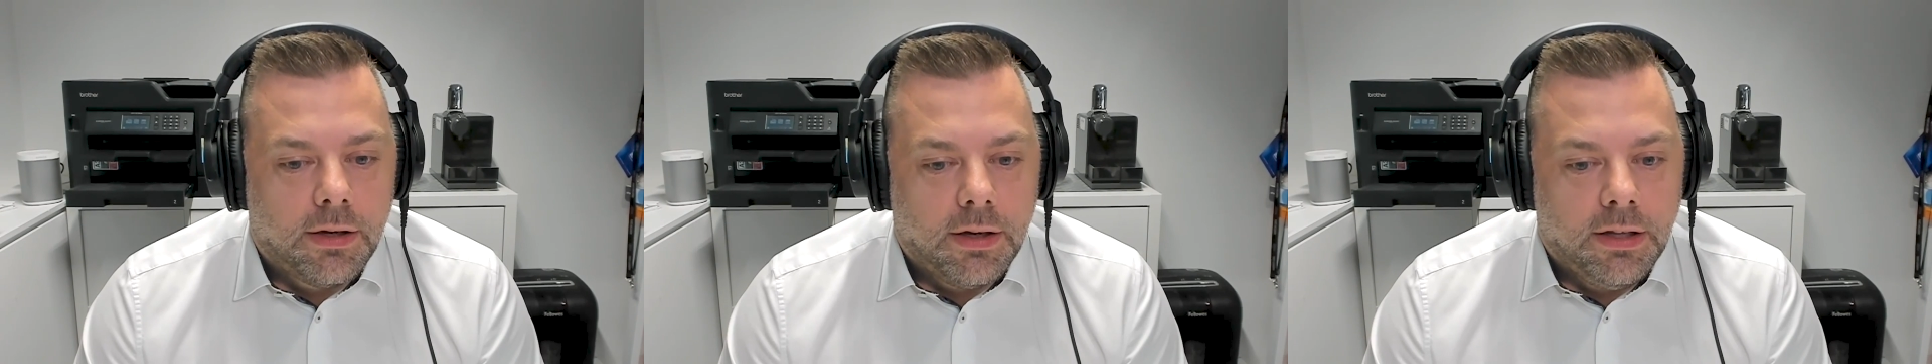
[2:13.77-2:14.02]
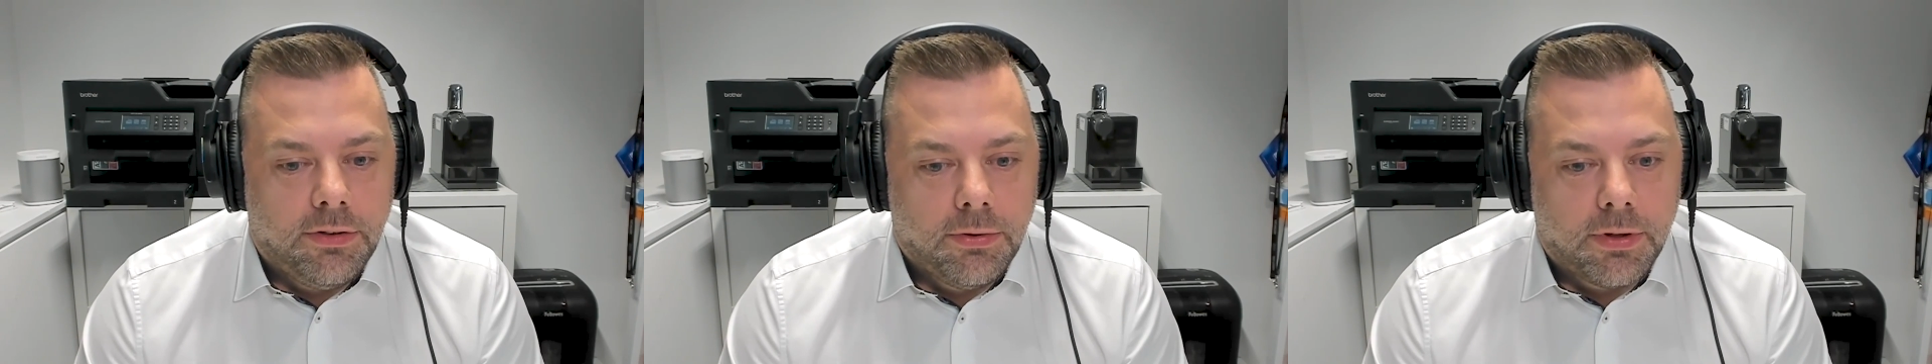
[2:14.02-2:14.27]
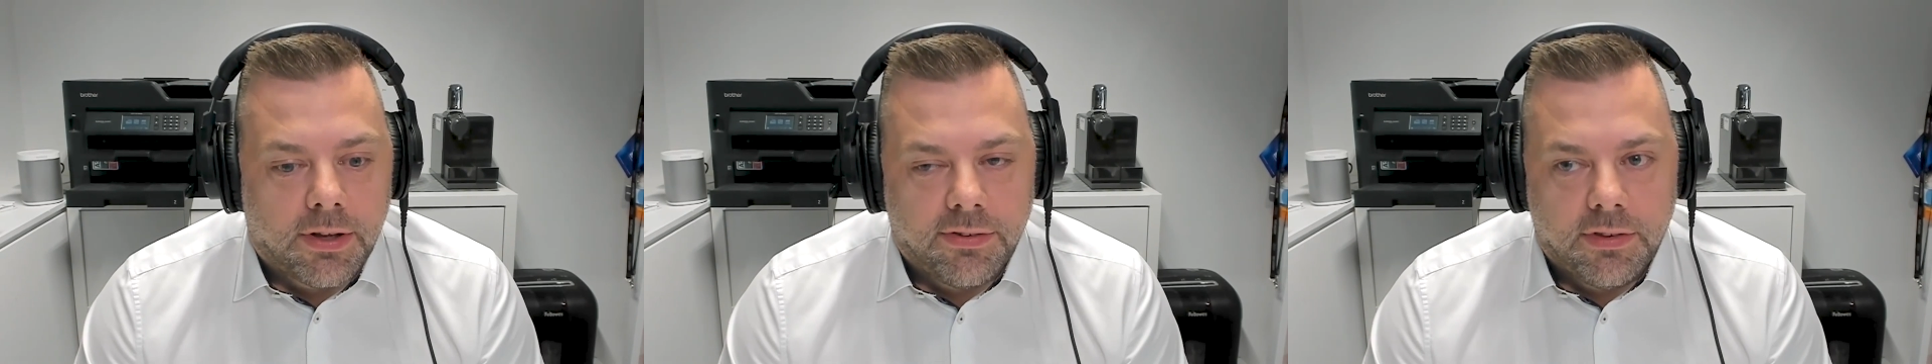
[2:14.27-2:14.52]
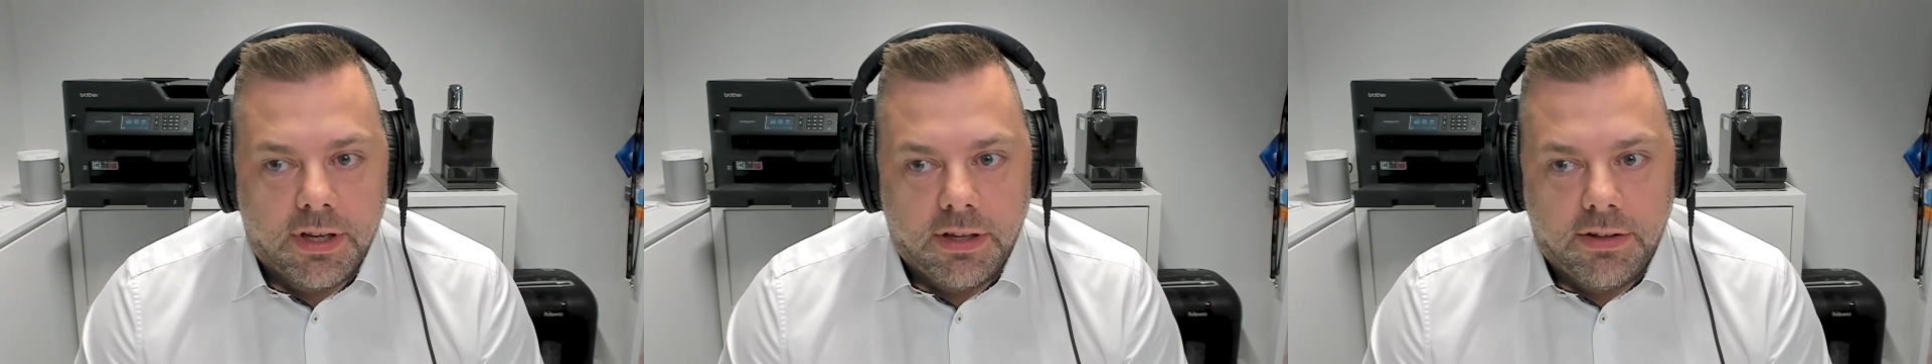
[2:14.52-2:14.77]
in
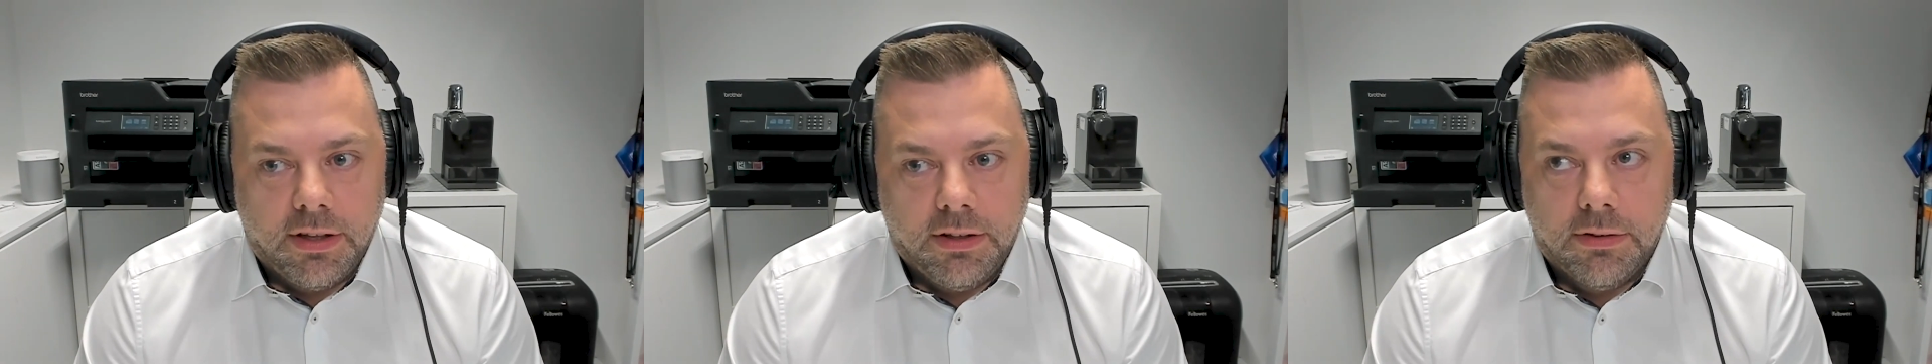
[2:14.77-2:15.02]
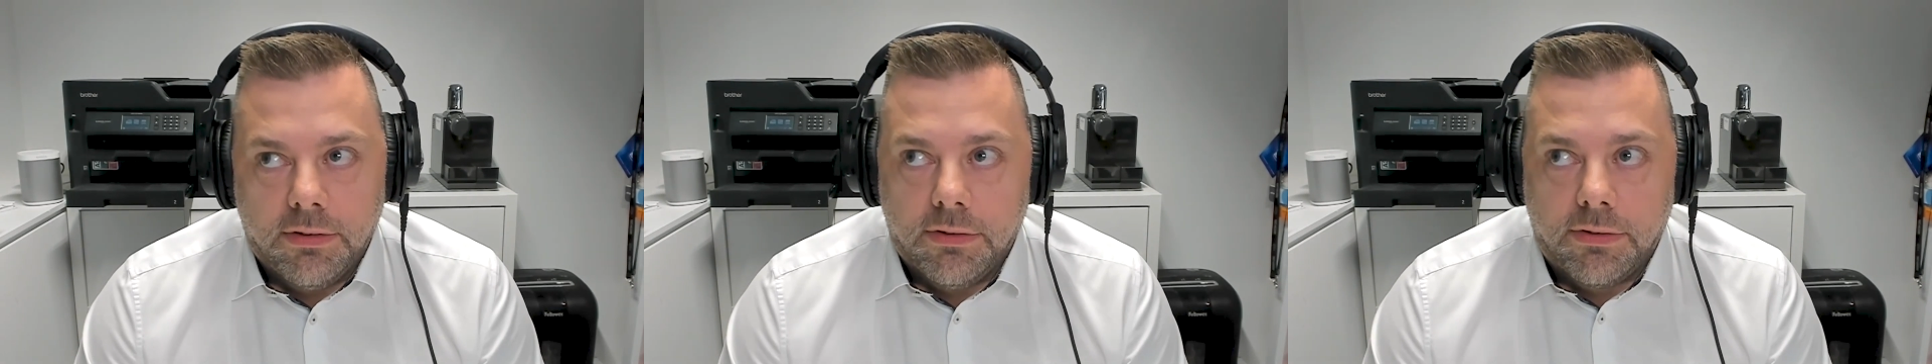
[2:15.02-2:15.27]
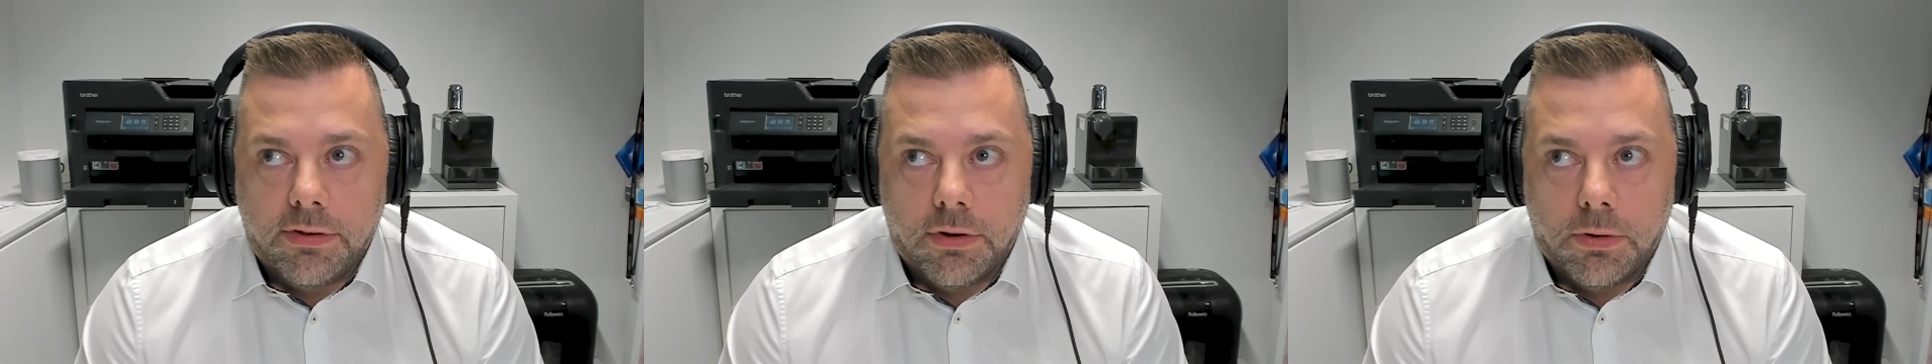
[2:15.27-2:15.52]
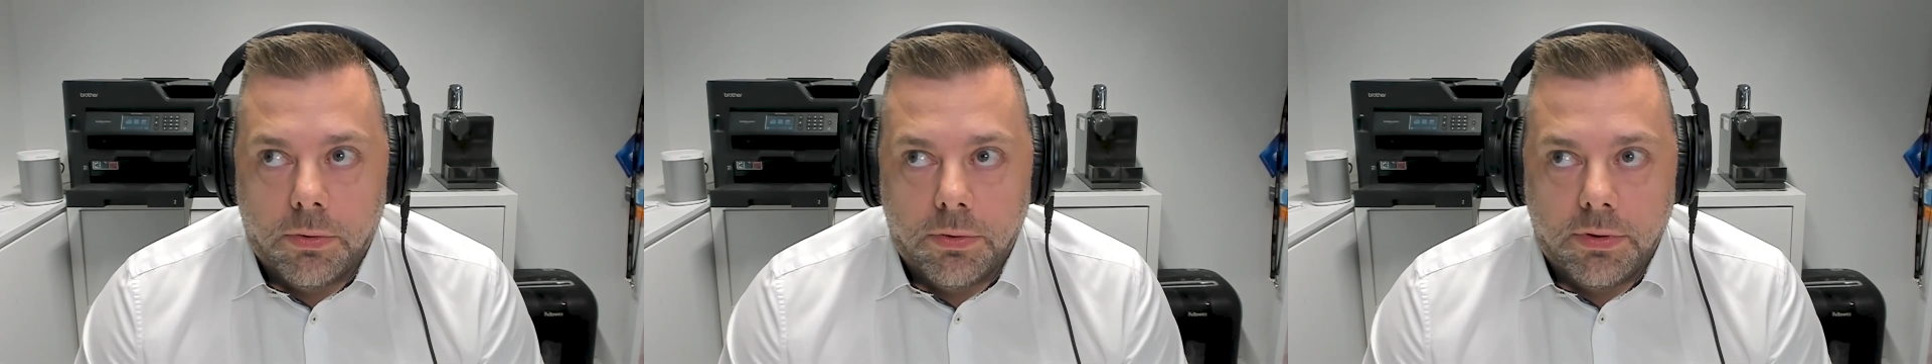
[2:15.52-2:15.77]
2018,
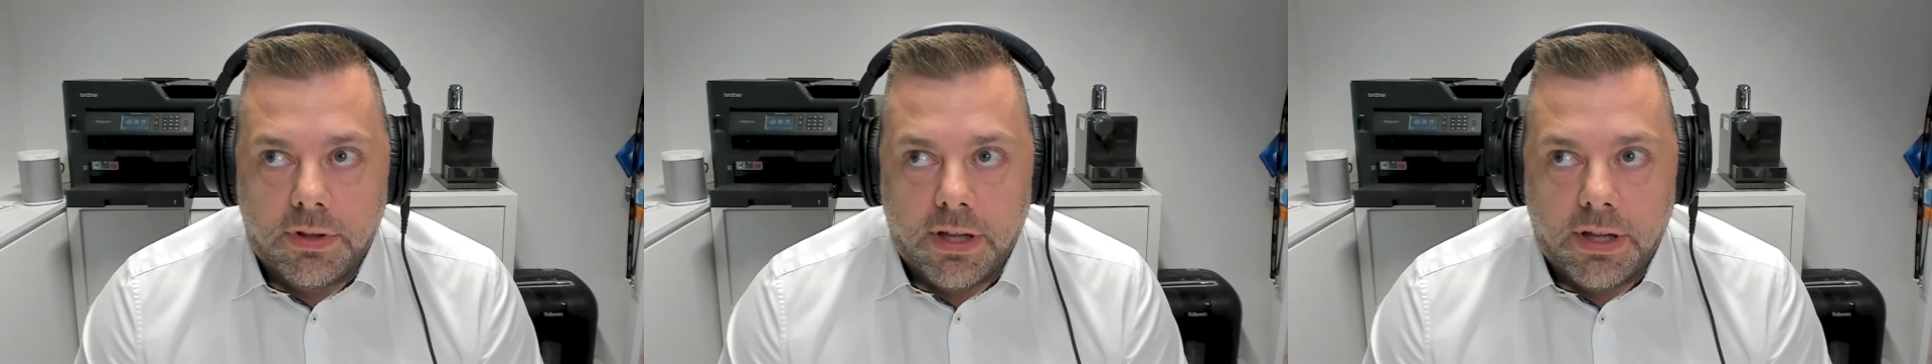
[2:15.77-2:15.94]
so